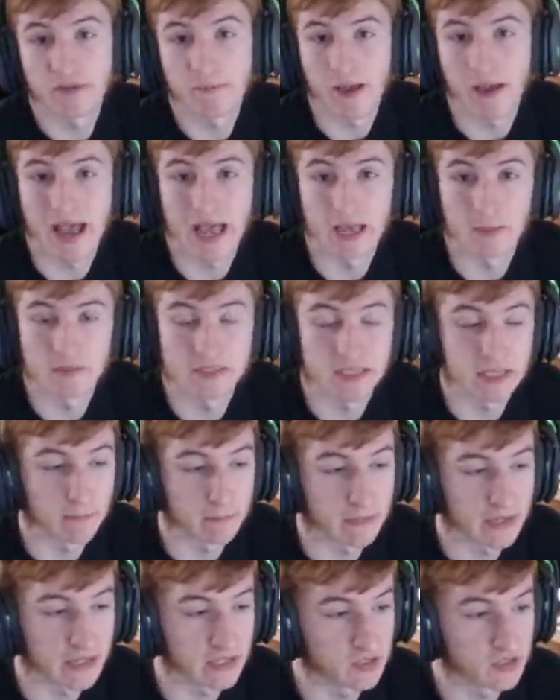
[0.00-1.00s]
Perhaps that
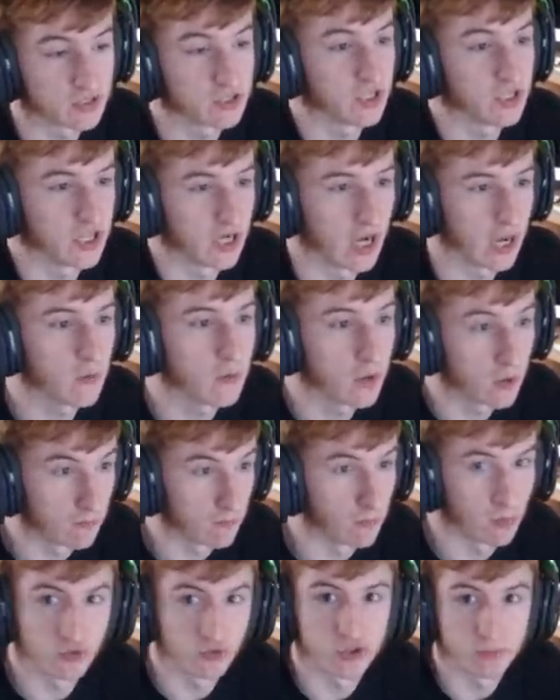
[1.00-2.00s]
means that, you know,
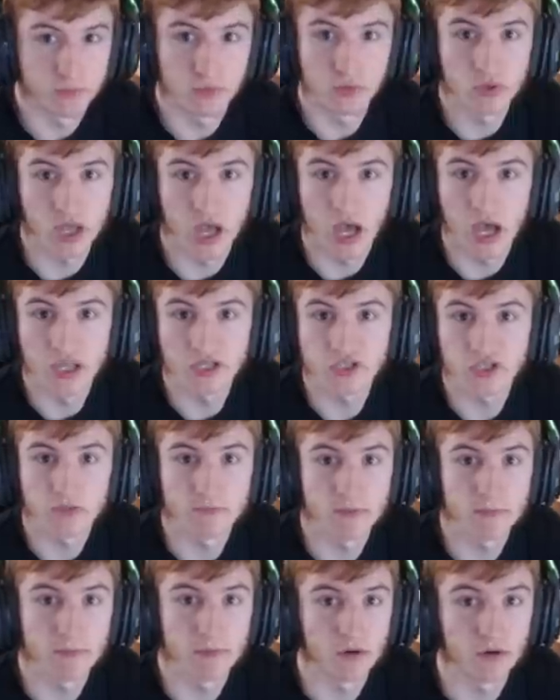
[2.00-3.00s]
multiple cars can
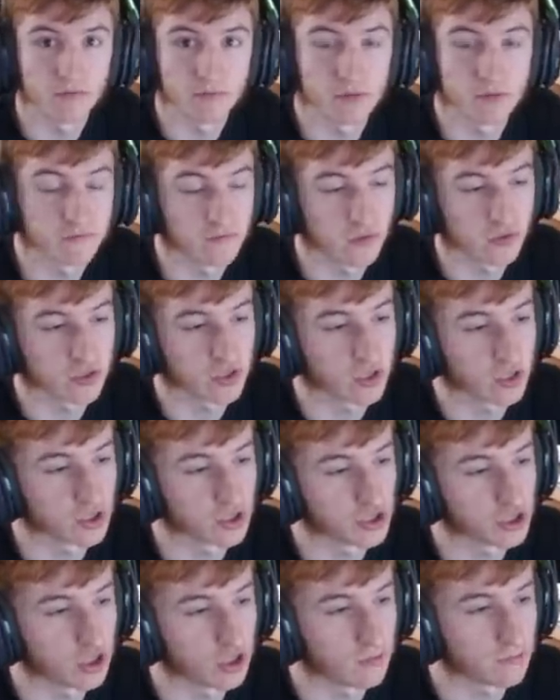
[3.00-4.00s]
be bought from the Forzathon
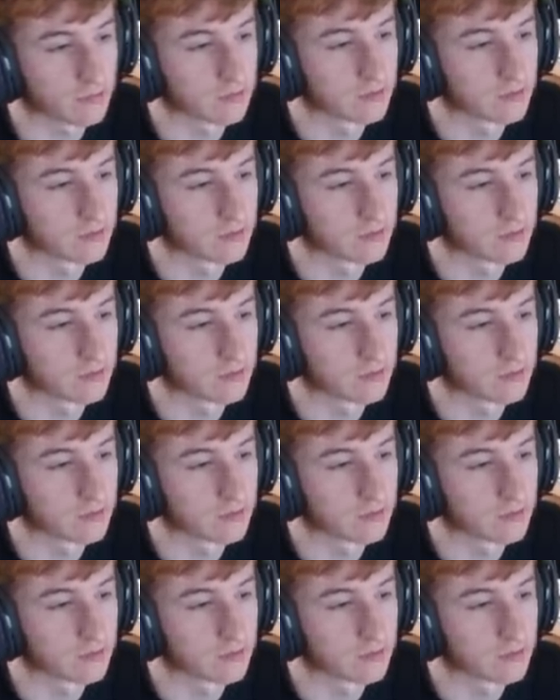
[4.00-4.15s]
shop.